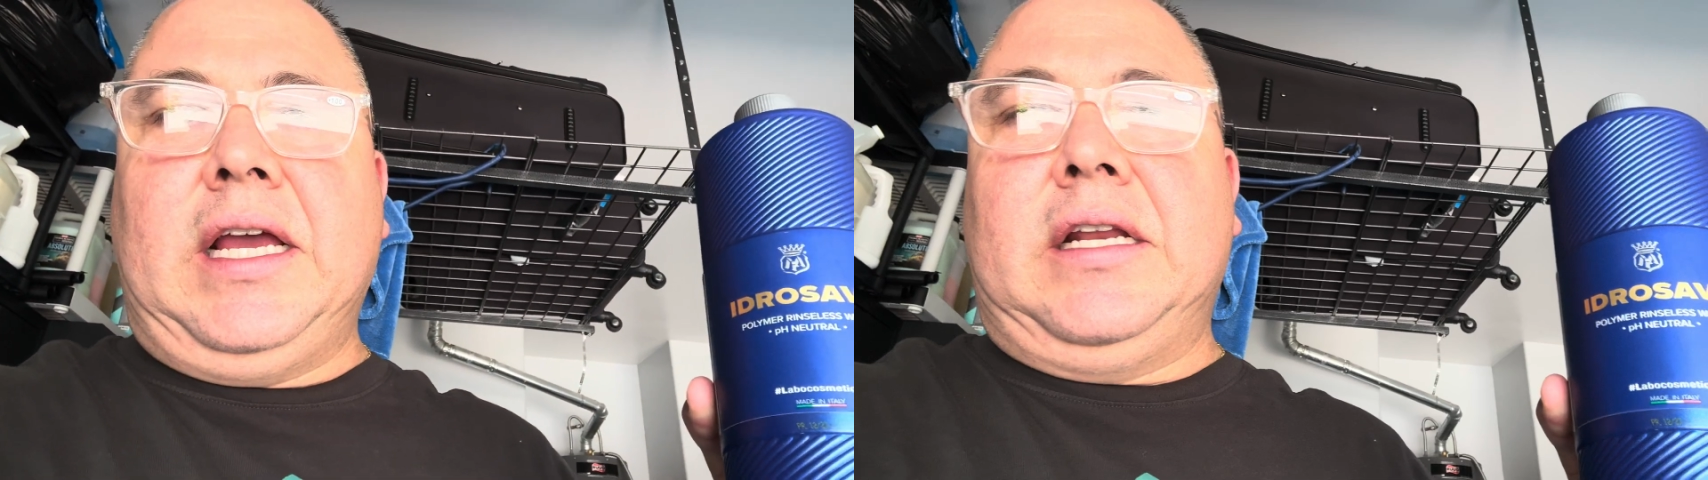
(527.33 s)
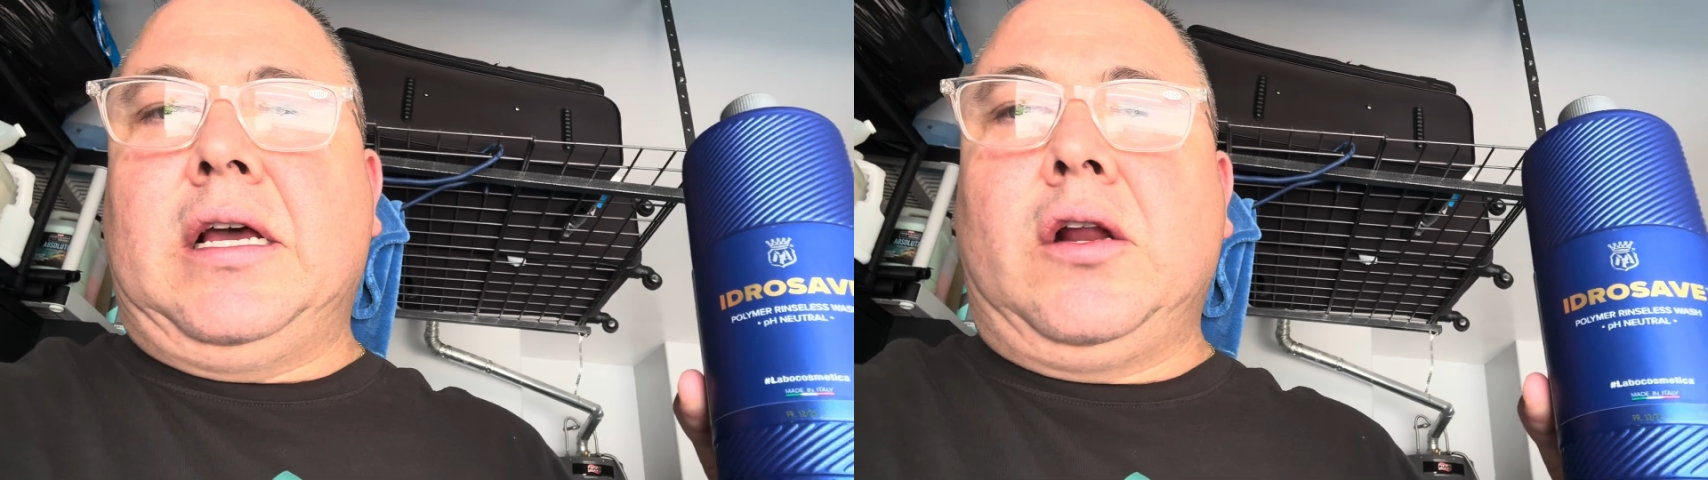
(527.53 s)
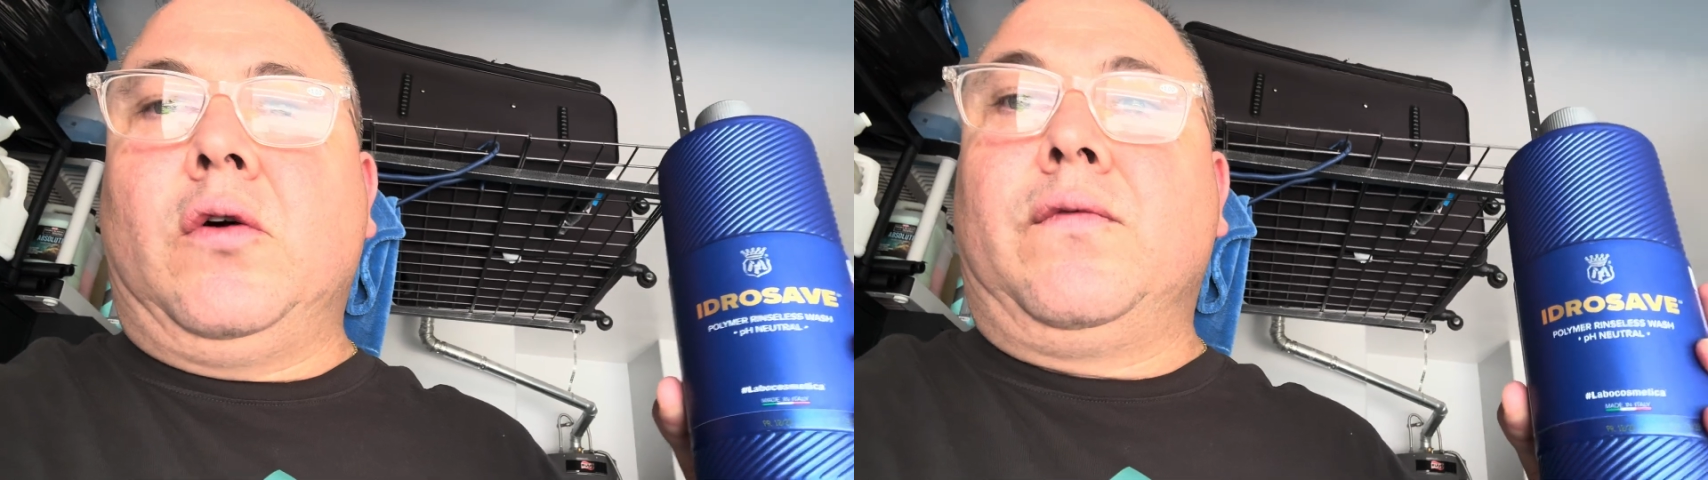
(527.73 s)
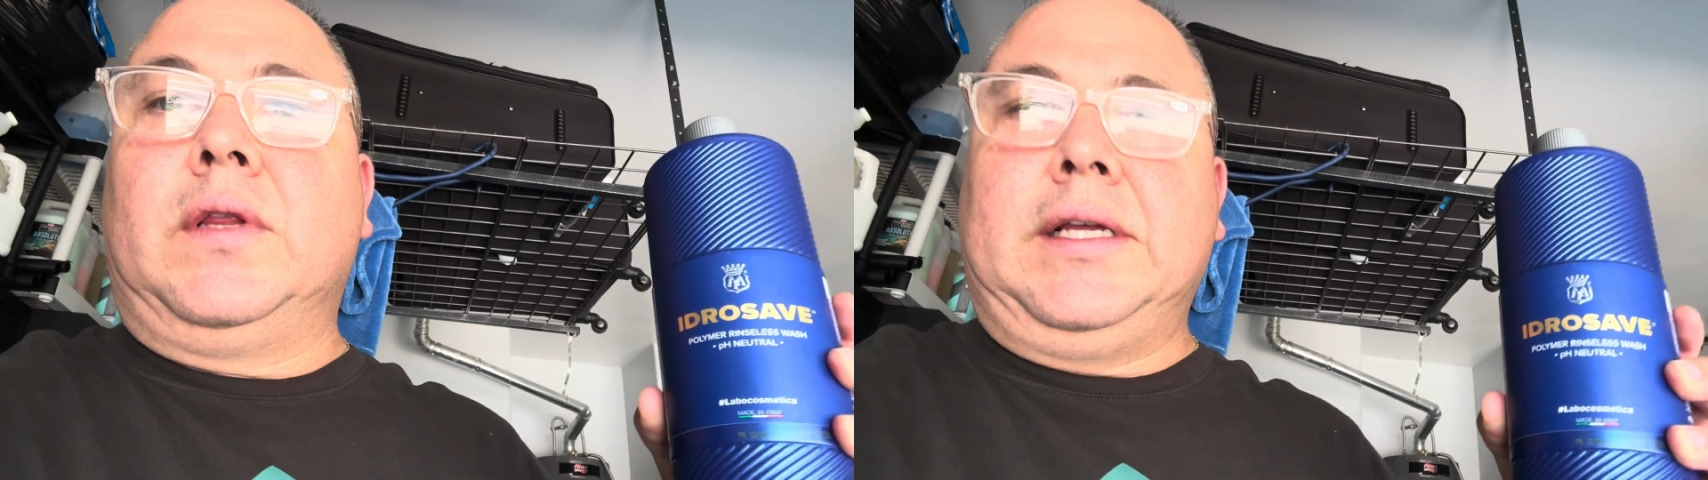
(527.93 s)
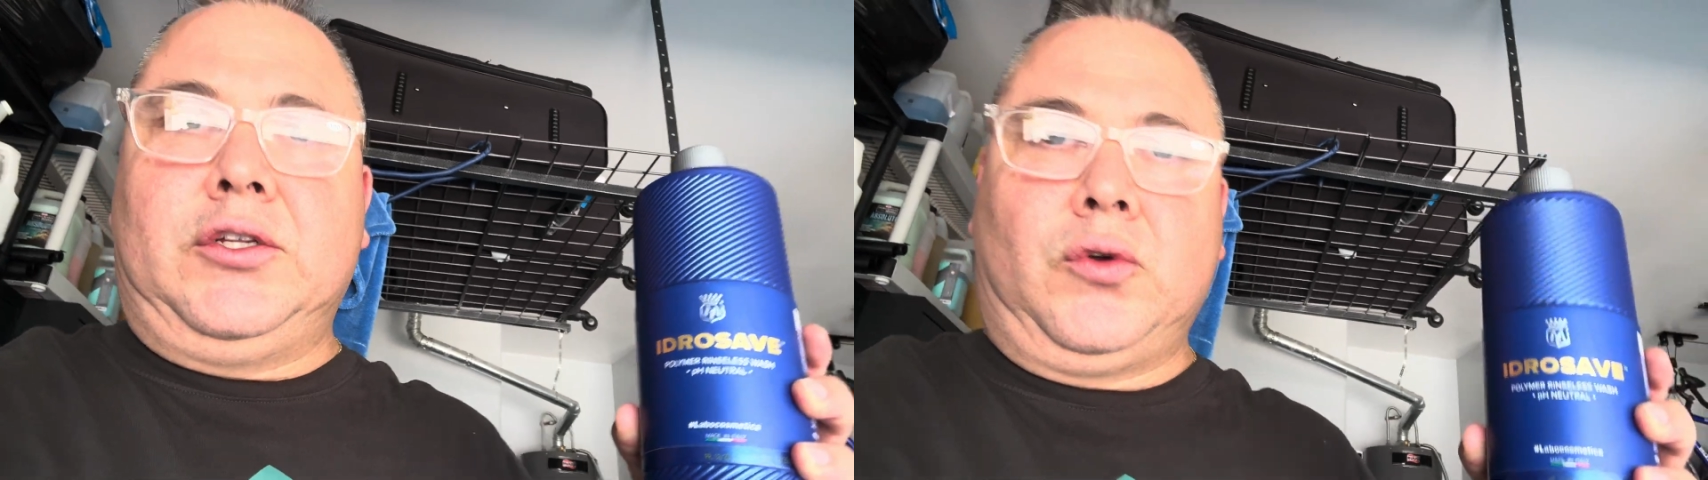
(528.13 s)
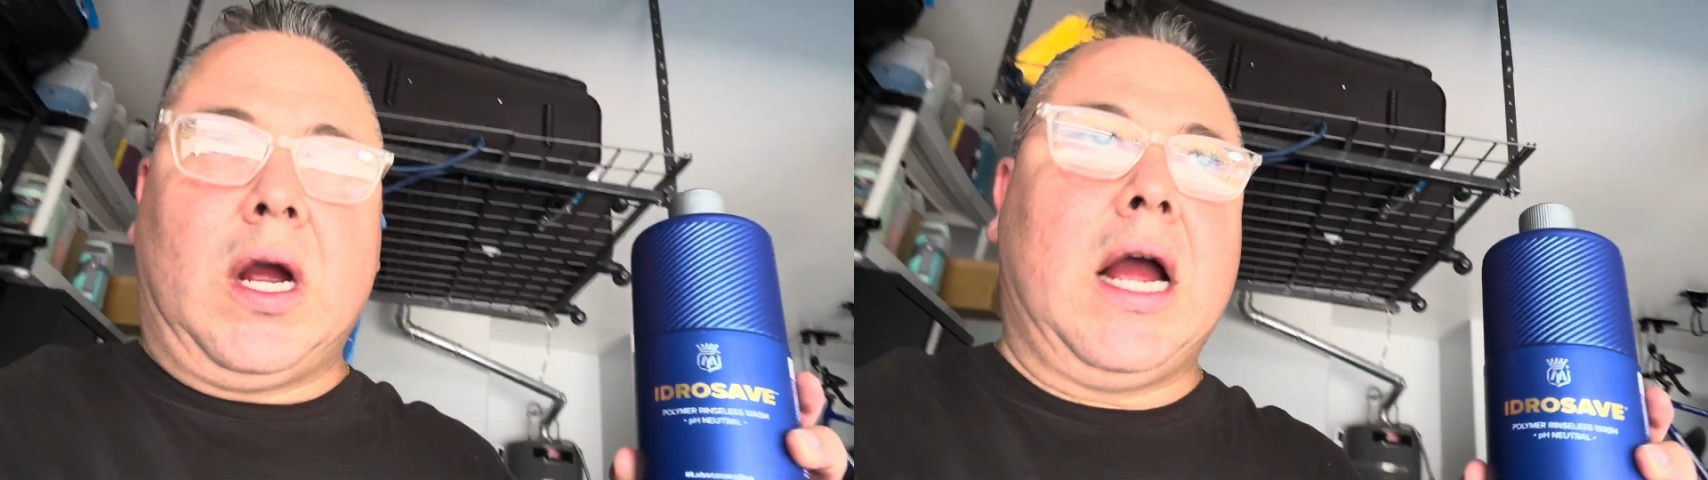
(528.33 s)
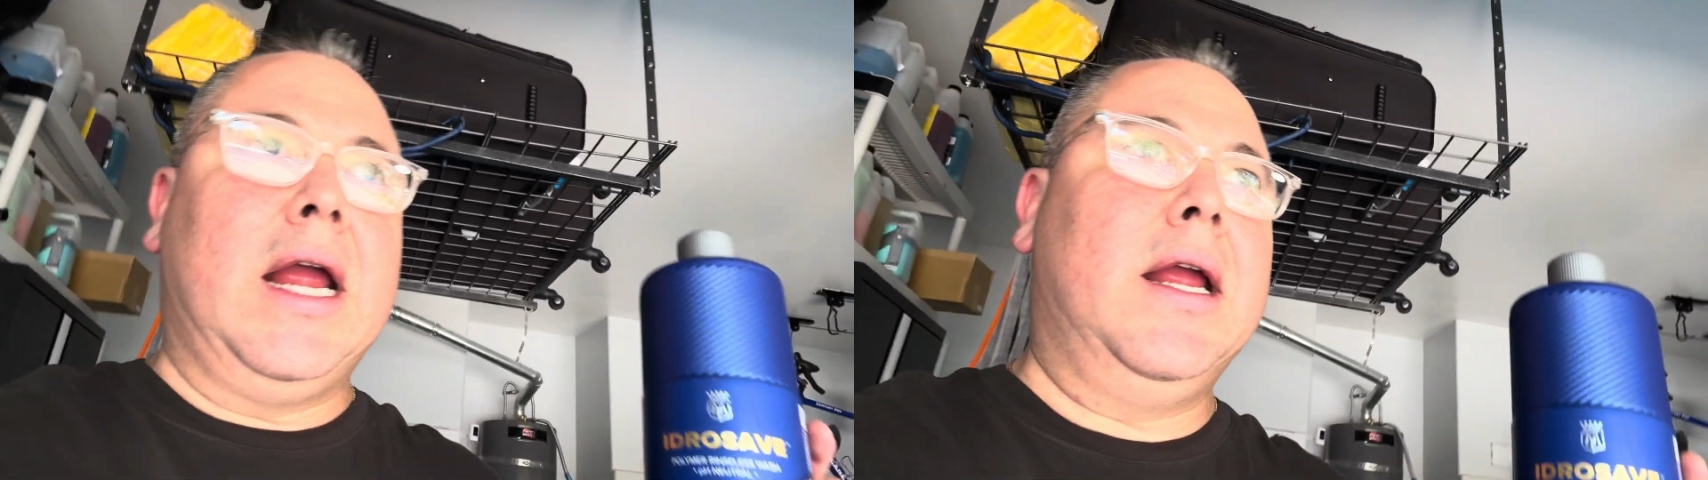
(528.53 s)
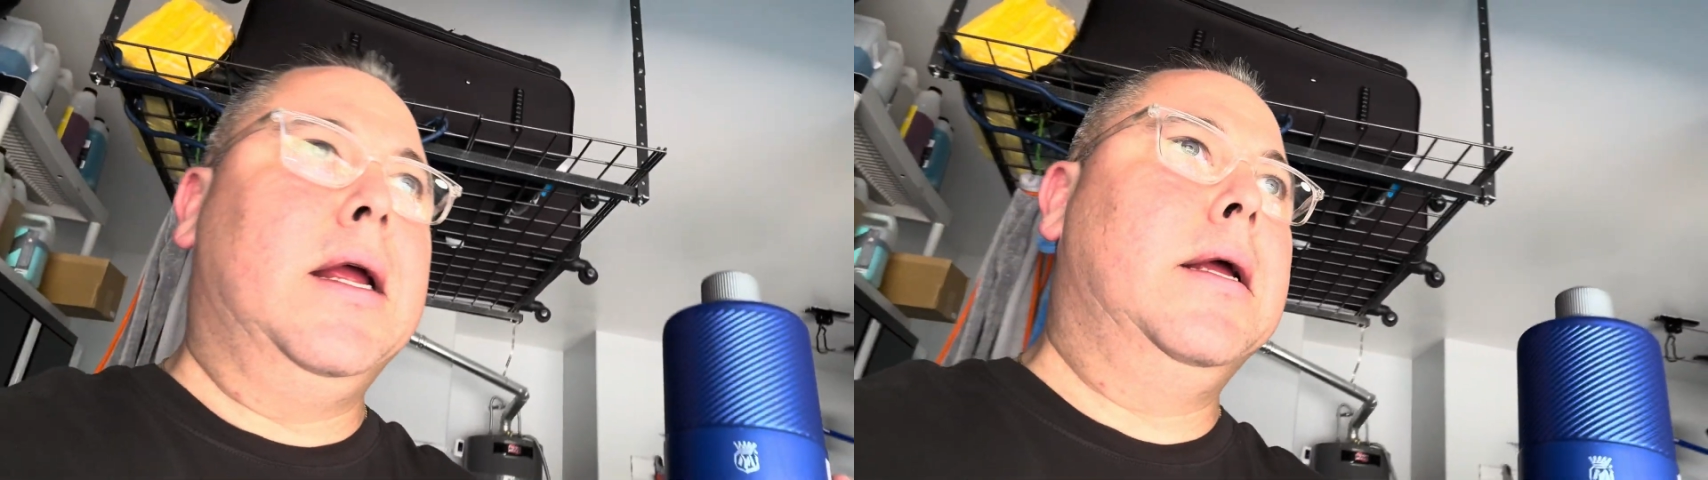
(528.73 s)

and not overly dry.